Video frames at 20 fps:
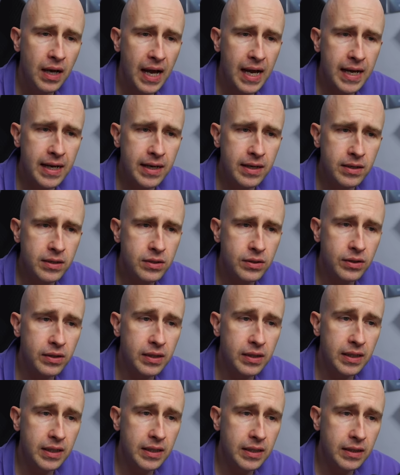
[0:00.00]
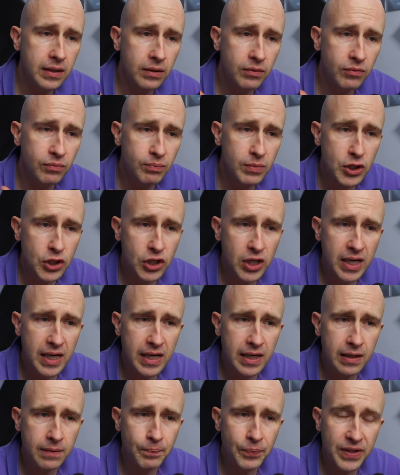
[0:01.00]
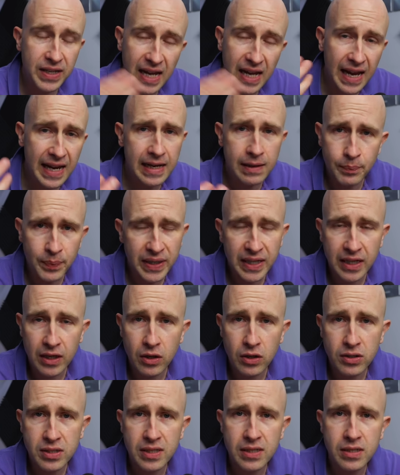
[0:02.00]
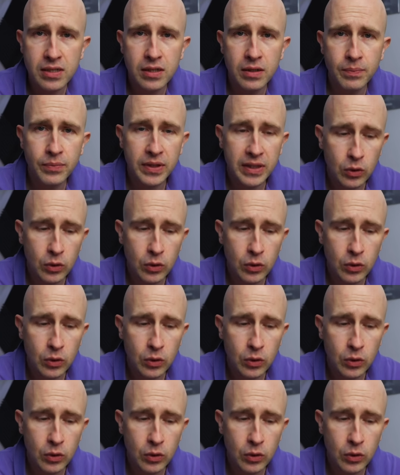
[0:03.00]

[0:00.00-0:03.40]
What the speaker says: and the machine, the AMPR system,